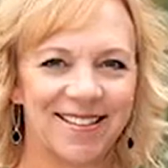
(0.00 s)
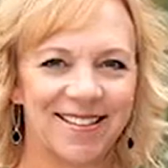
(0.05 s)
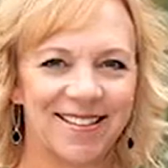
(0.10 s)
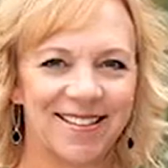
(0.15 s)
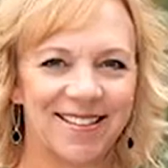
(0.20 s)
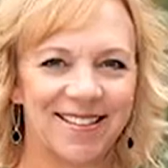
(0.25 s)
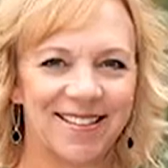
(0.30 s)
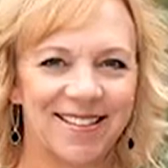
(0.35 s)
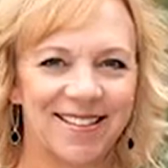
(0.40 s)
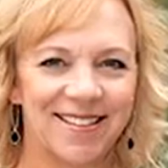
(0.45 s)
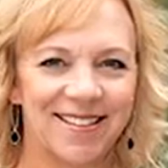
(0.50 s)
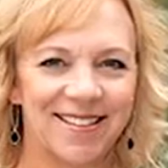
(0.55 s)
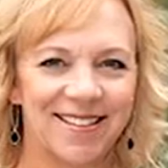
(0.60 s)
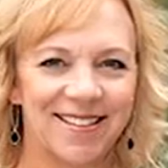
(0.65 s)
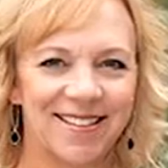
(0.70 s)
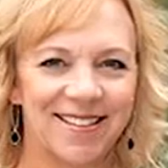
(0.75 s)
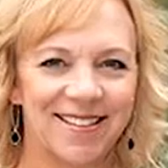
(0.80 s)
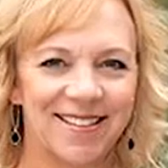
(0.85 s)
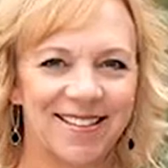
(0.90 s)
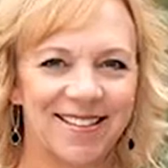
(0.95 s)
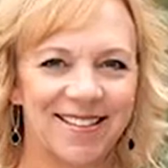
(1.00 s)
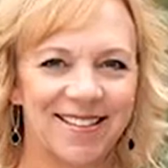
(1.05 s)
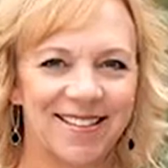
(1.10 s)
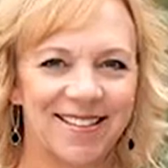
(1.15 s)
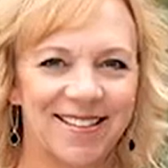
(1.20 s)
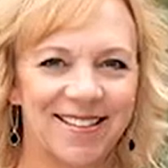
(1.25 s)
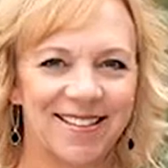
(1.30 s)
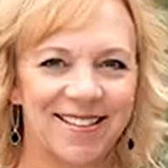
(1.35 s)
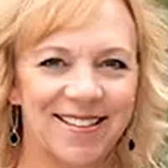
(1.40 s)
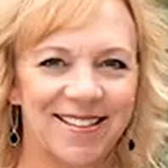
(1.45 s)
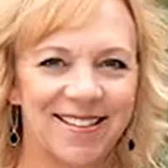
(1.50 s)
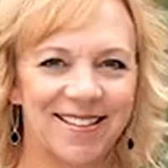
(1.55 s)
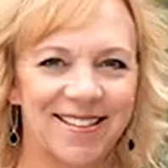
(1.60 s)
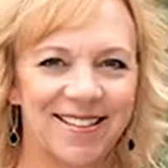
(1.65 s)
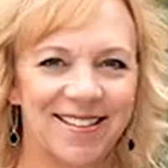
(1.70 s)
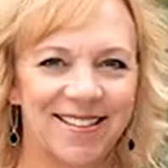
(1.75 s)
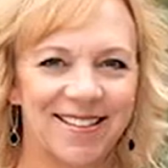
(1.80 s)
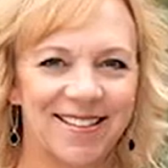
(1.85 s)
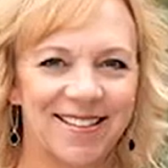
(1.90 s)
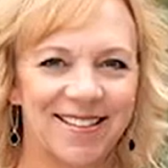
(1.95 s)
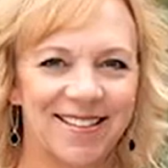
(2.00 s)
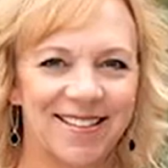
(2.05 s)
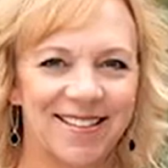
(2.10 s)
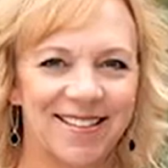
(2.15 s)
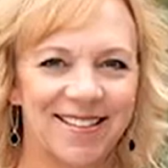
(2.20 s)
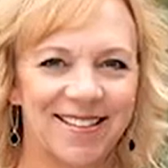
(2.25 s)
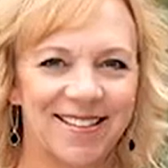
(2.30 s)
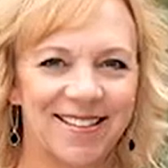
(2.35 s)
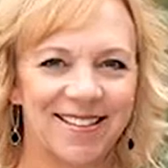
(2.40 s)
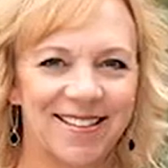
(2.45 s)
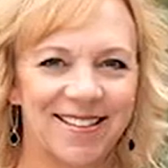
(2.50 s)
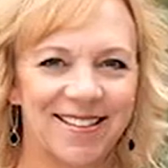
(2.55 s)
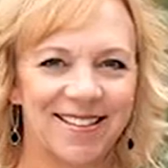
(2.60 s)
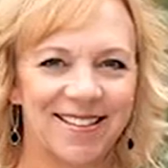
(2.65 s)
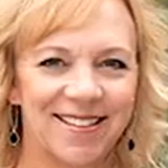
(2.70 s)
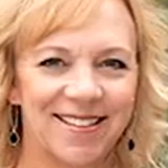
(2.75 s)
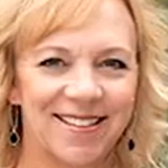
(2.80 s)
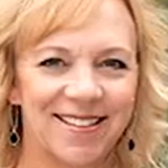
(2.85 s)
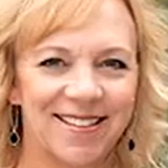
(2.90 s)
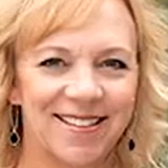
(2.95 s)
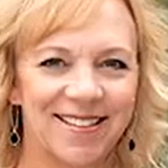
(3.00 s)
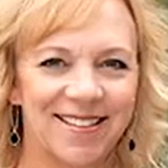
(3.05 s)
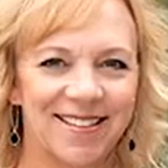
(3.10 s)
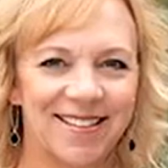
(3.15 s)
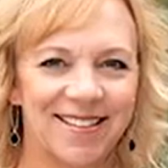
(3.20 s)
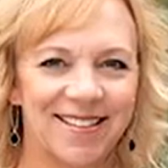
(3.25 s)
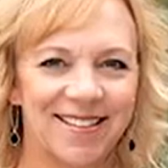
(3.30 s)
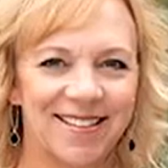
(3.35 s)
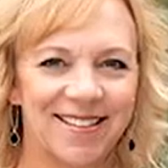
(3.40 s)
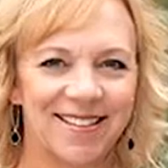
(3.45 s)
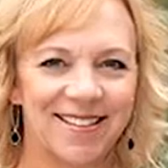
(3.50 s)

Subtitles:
No words are spoken by the person on screen.